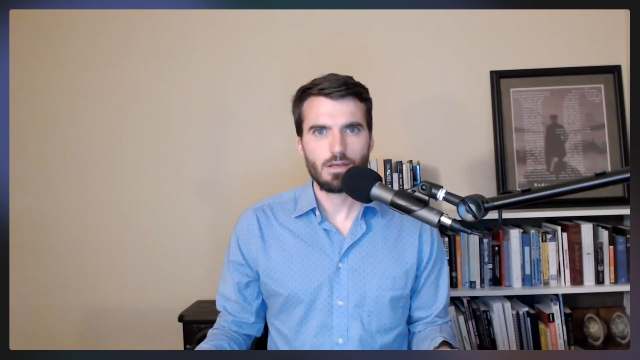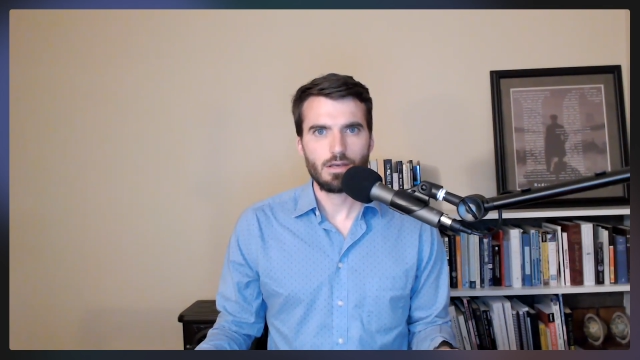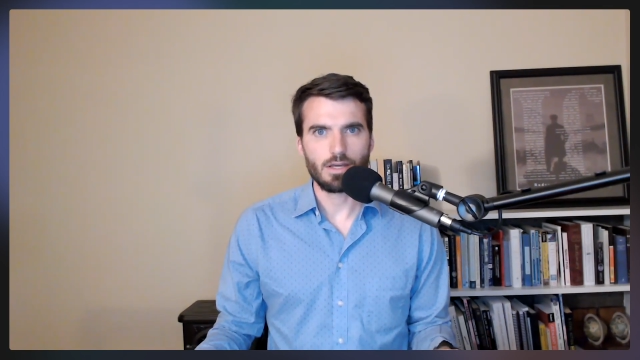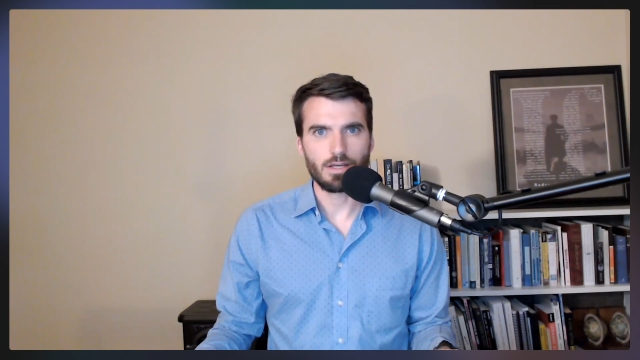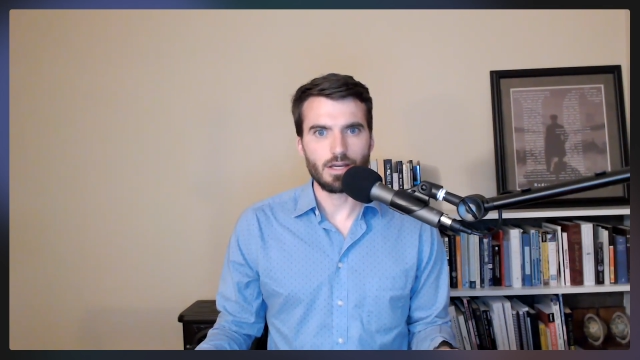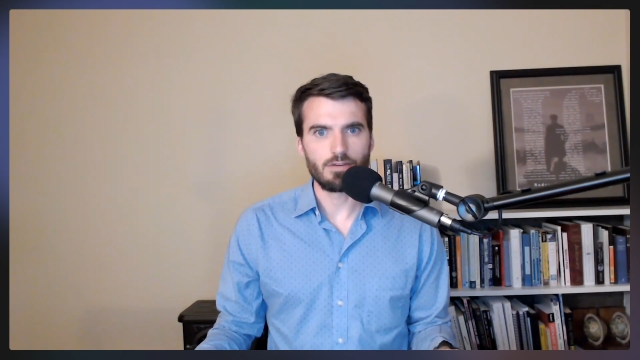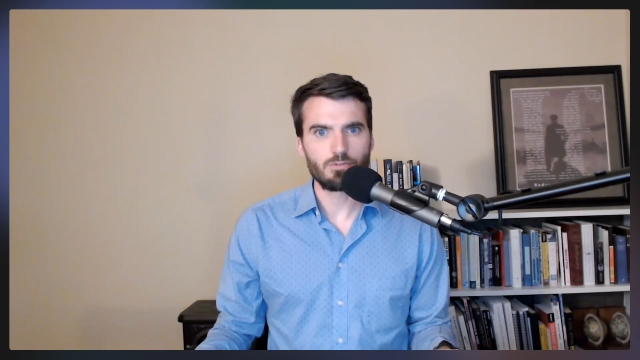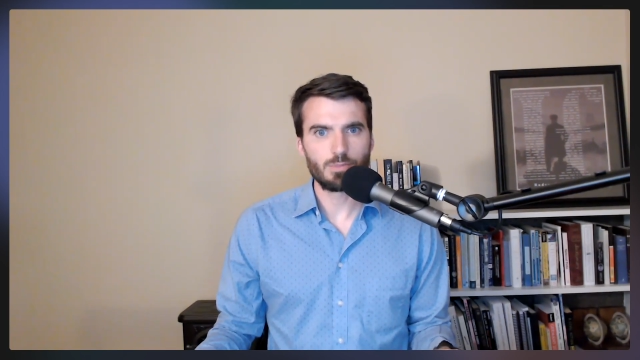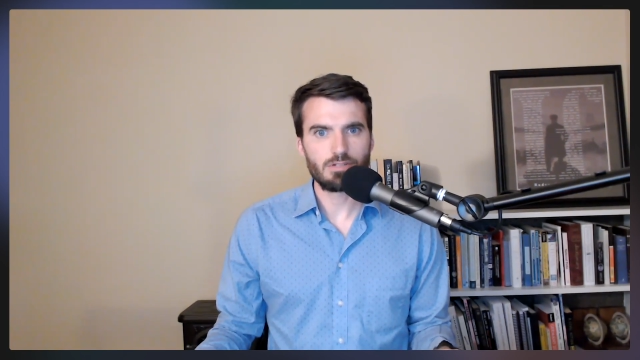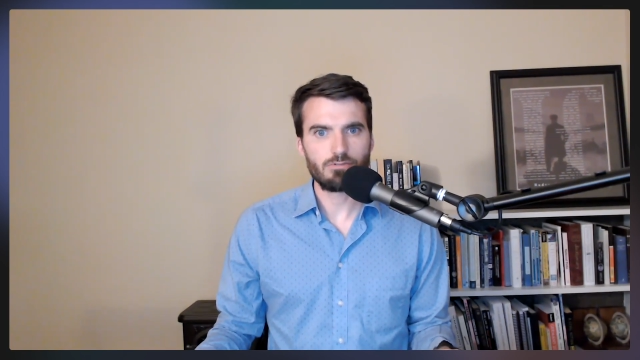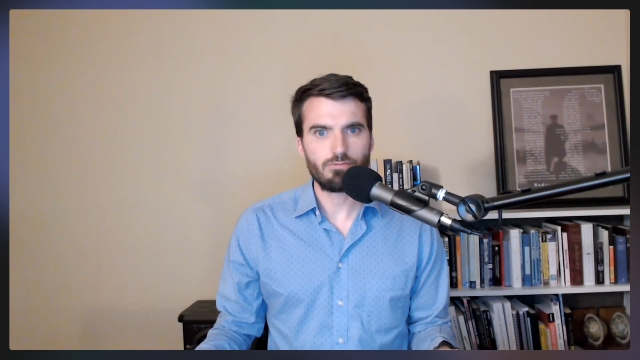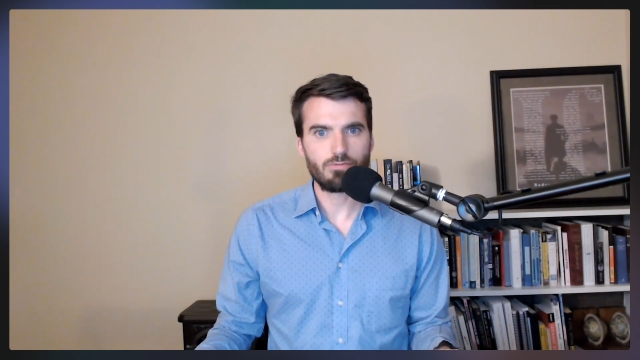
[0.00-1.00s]
A
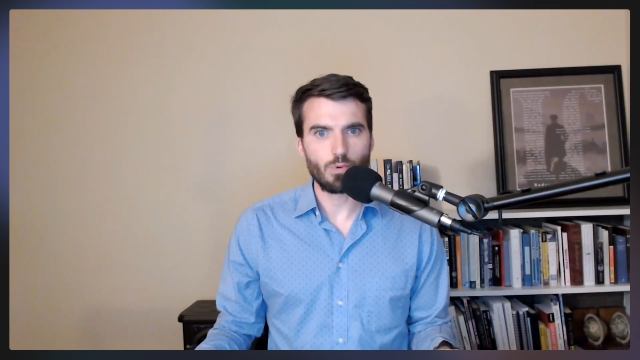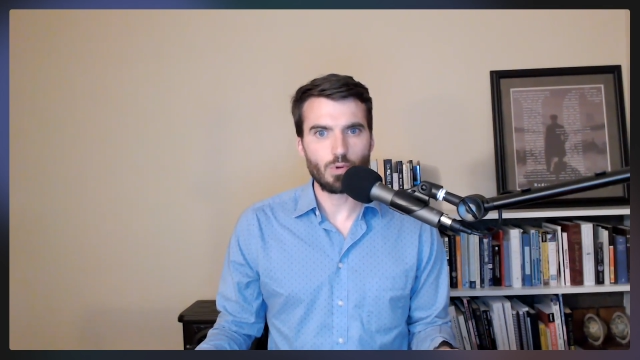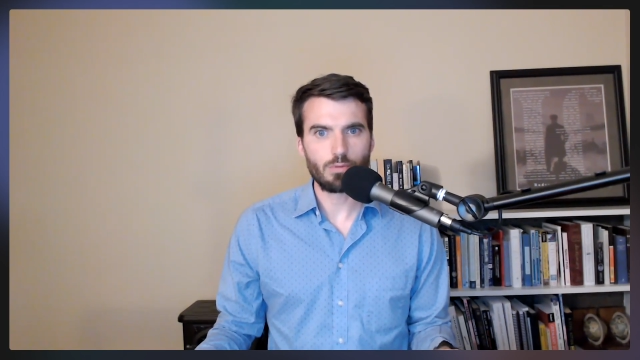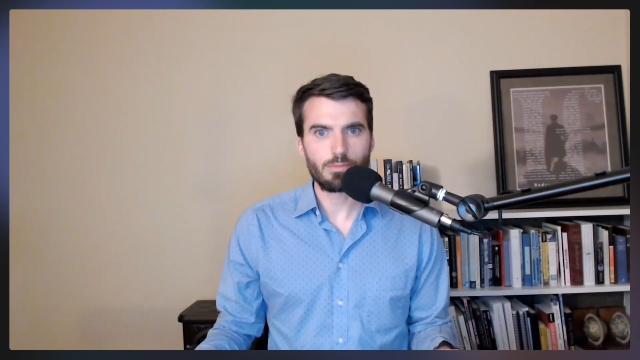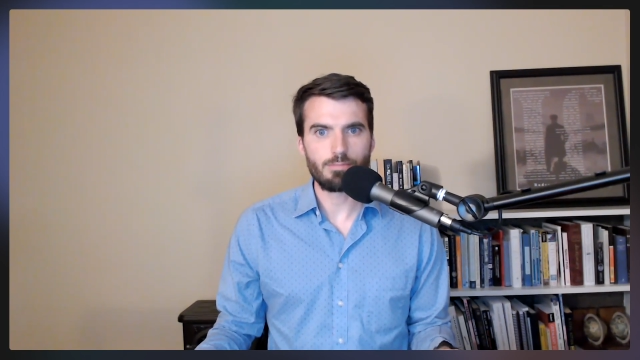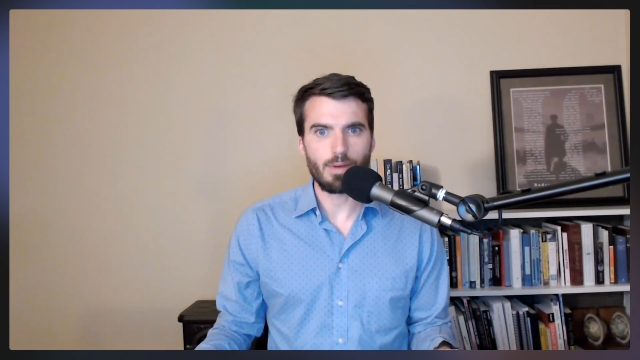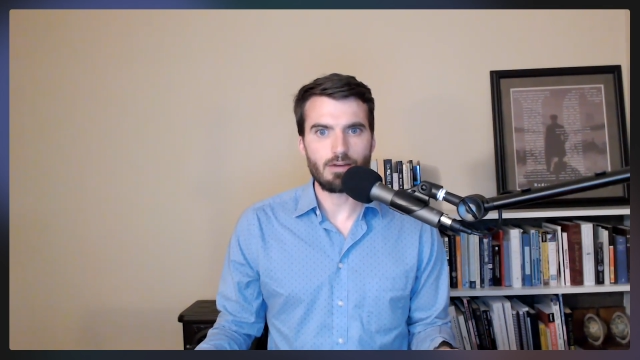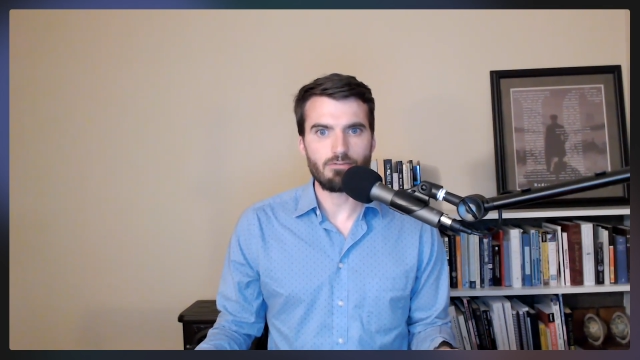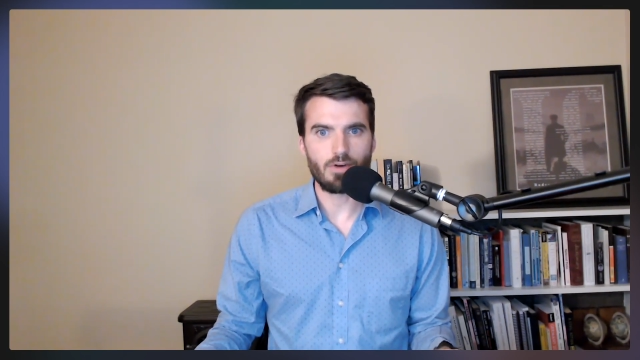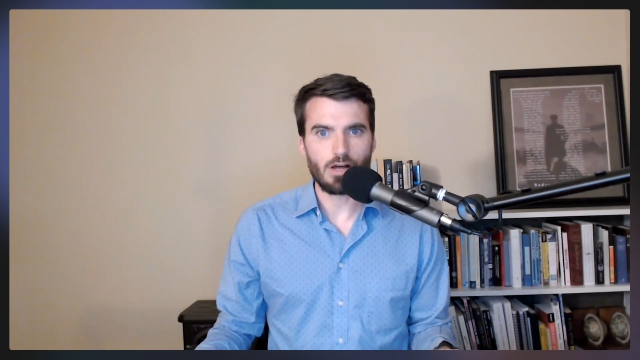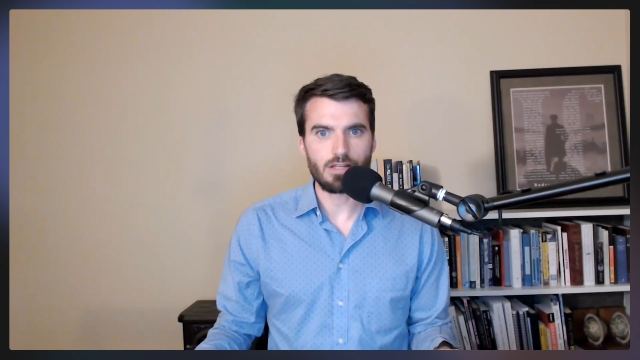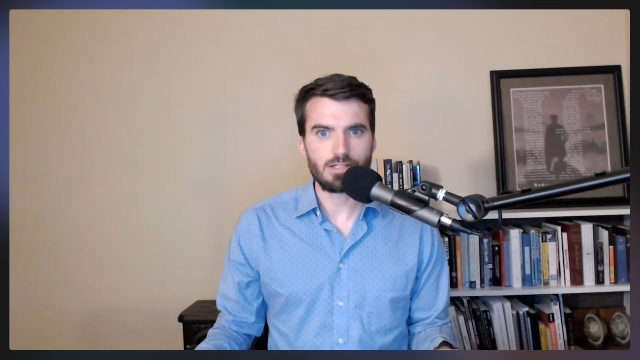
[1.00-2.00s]
government formed by
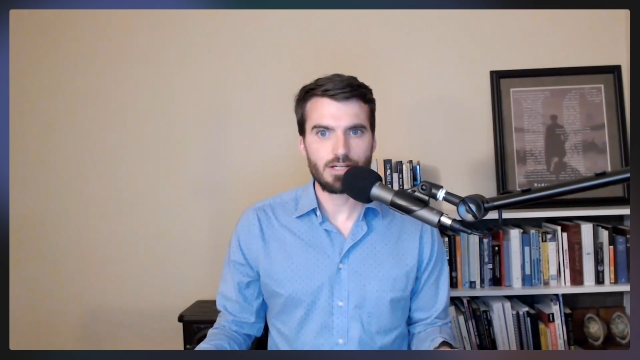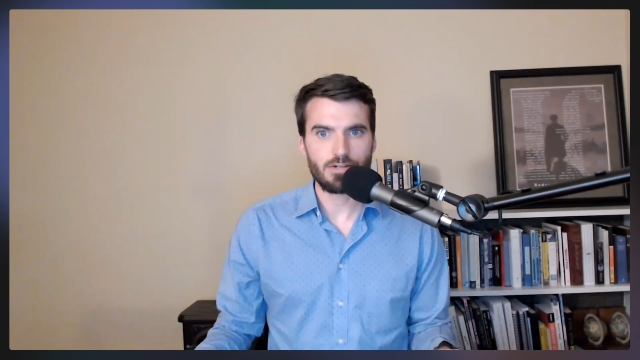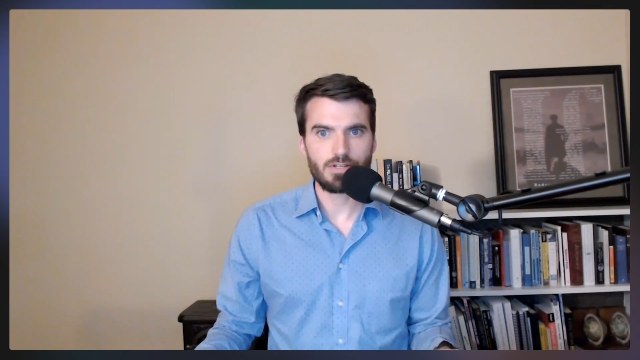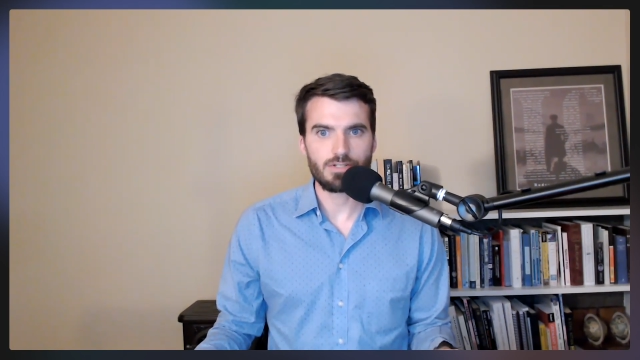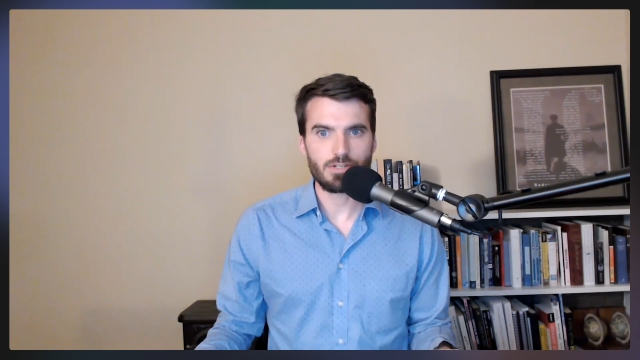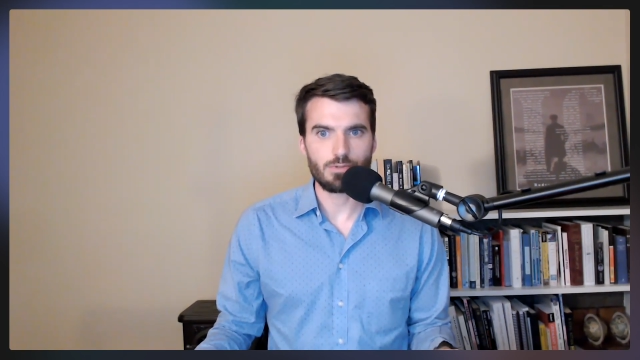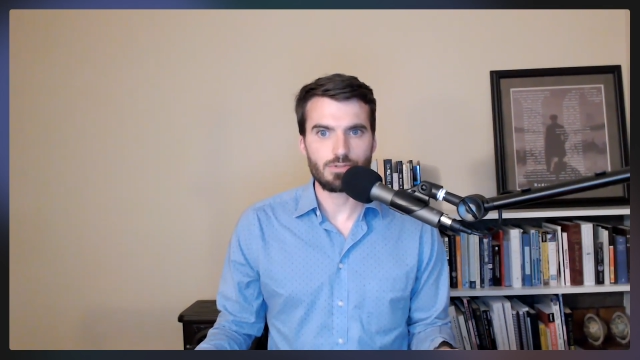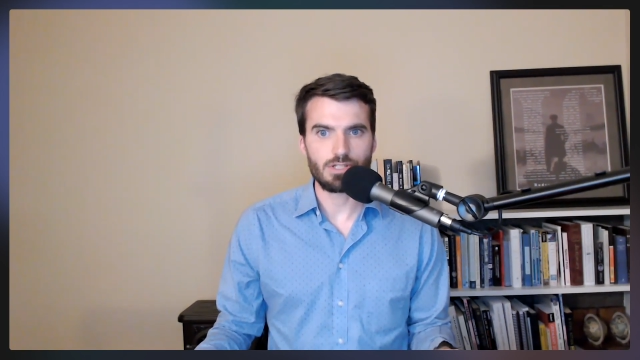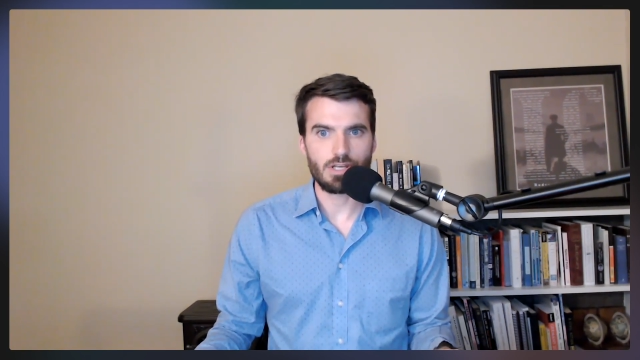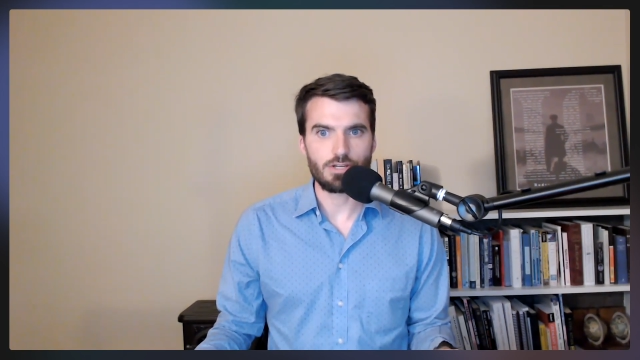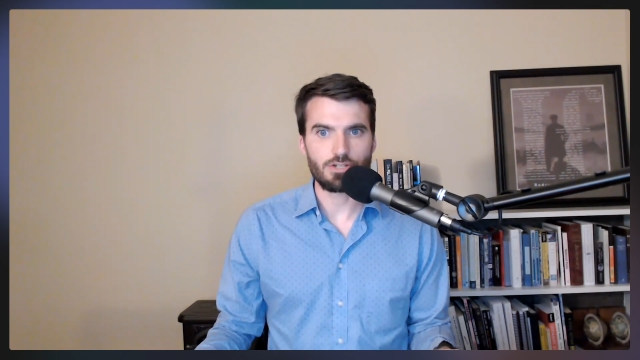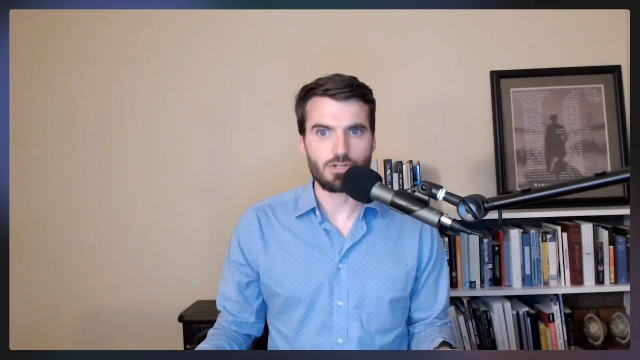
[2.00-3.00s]
voluntary
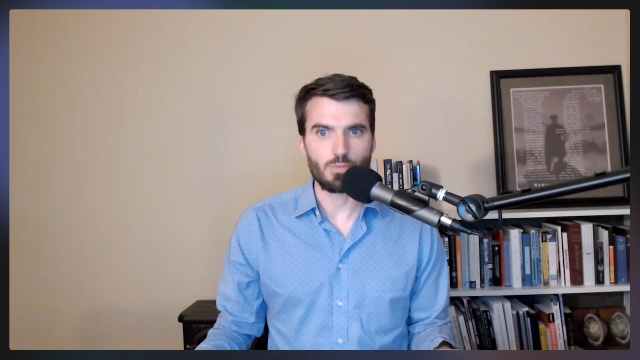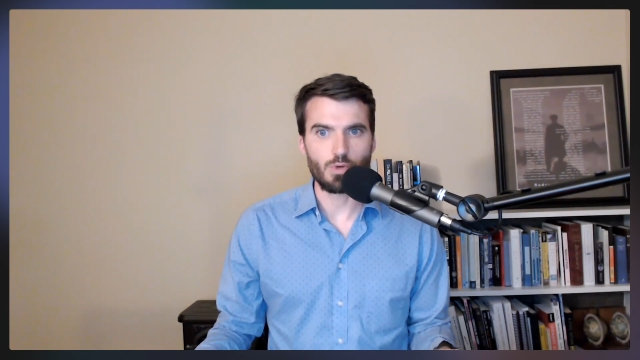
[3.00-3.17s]
association